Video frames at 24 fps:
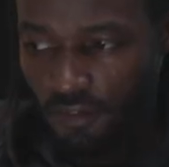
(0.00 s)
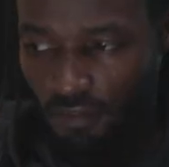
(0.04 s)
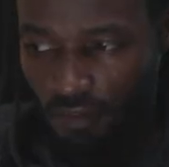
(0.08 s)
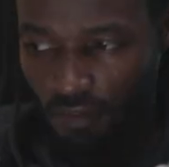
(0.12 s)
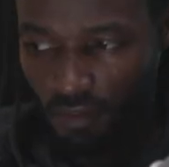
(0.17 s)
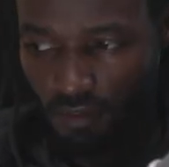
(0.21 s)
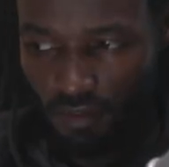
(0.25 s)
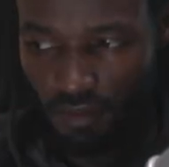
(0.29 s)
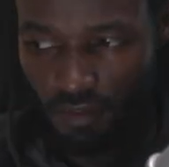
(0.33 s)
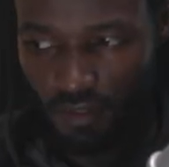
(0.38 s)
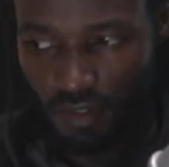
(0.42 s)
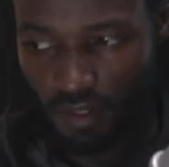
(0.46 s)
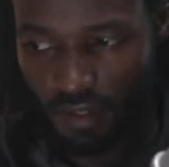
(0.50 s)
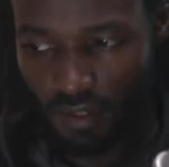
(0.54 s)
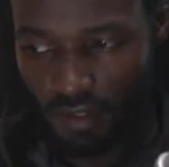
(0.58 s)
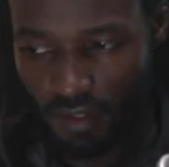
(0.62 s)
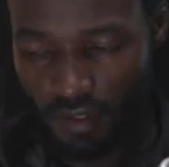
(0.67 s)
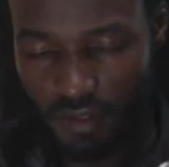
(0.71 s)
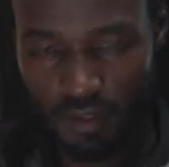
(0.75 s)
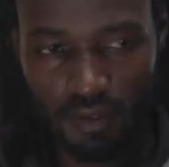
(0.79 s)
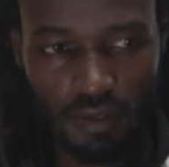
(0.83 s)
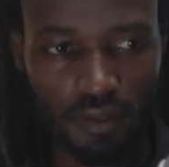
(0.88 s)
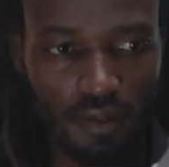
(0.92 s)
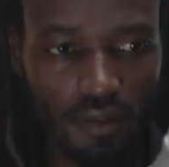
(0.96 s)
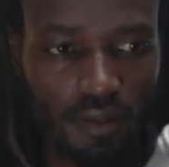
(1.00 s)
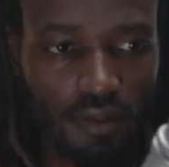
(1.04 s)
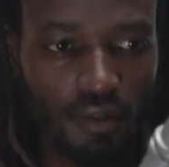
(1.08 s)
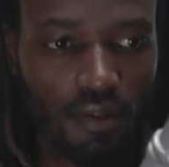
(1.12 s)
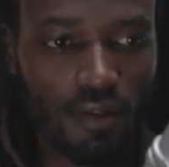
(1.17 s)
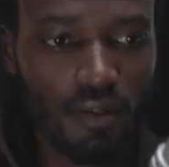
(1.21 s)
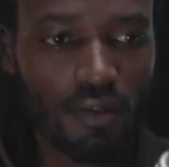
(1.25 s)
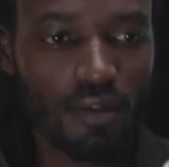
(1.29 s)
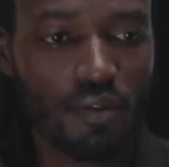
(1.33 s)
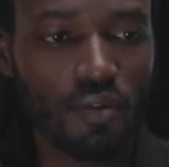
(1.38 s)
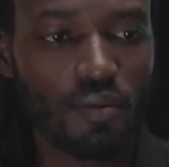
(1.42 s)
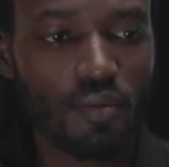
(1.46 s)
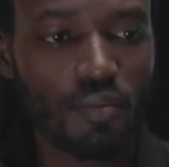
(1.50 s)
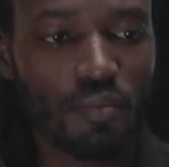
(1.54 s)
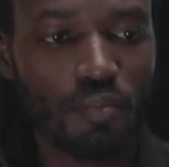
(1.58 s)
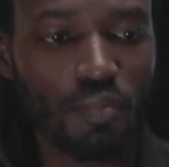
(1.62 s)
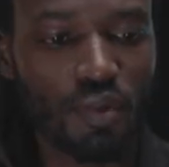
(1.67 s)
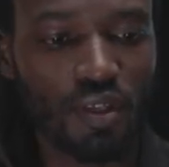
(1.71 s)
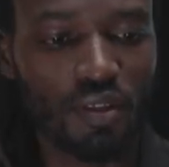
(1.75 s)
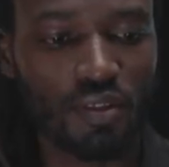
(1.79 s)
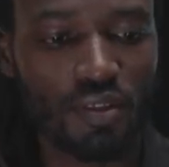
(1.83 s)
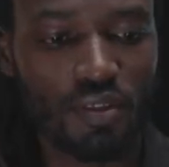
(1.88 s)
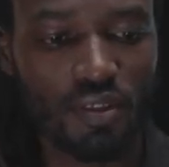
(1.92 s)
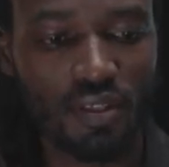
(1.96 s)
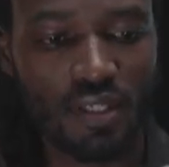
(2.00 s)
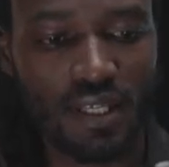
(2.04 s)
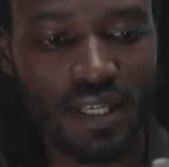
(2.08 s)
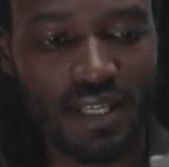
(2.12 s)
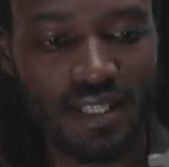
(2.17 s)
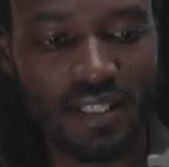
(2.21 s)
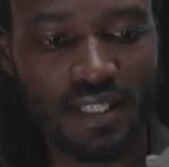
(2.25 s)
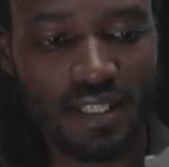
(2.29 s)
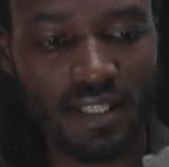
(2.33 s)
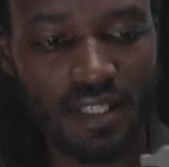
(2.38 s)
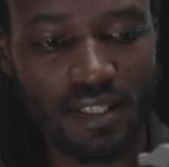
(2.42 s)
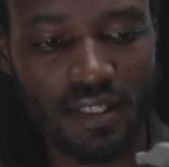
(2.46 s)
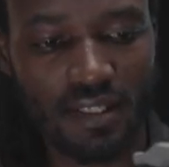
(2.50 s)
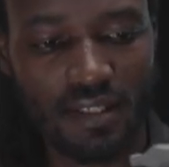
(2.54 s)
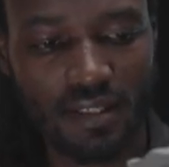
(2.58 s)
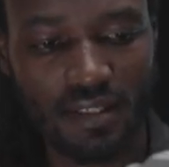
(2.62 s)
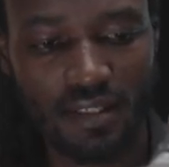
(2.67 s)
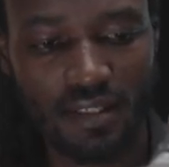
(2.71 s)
Who's a bit steady?